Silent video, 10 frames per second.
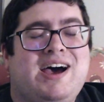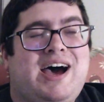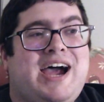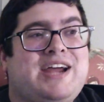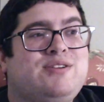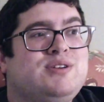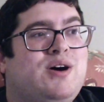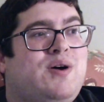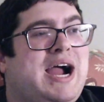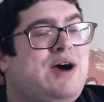I don't
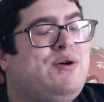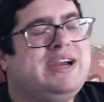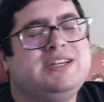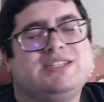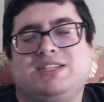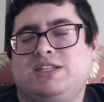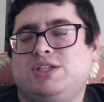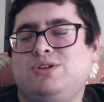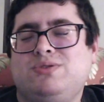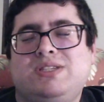know how Anna's going
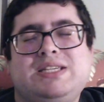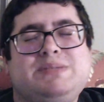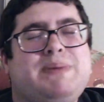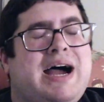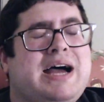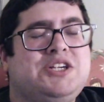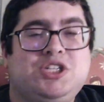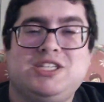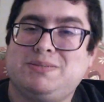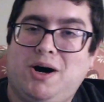to use this, but
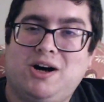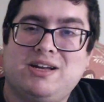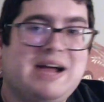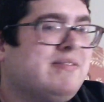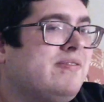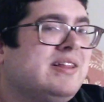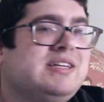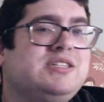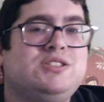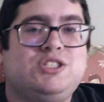she's smart. I have a
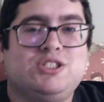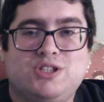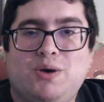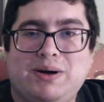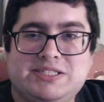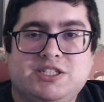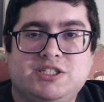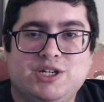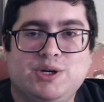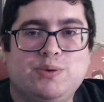feeling she'll know what to
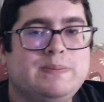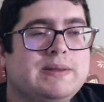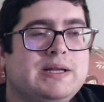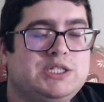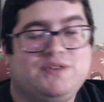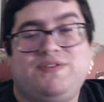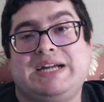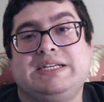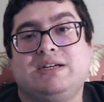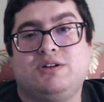do. She'll
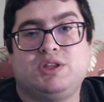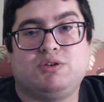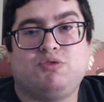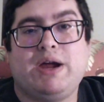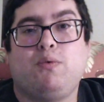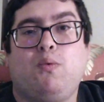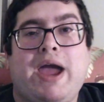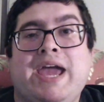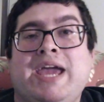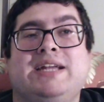find the right
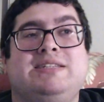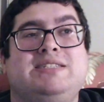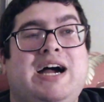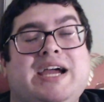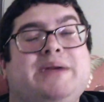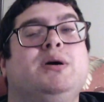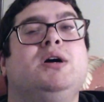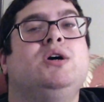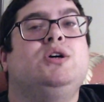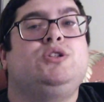way in time
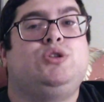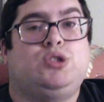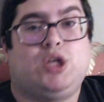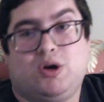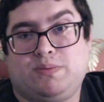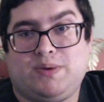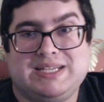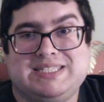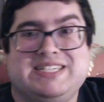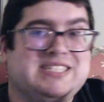to show the
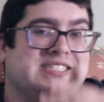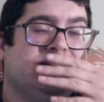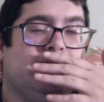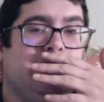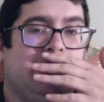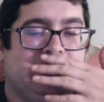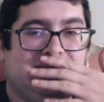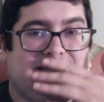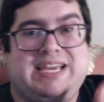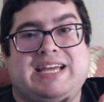president
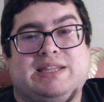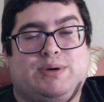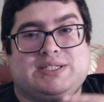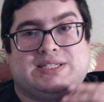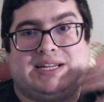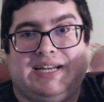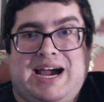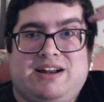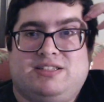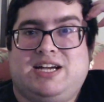to get the president
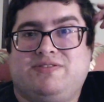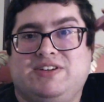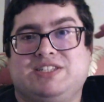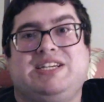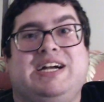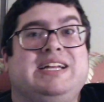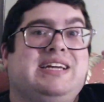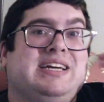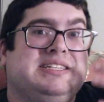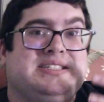out of Sadavir's sight and
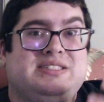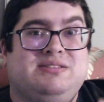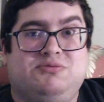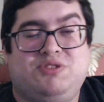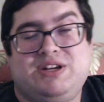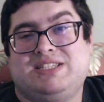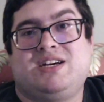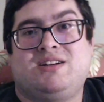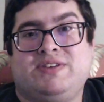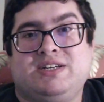get rid of
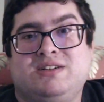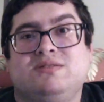Saudi Arabia.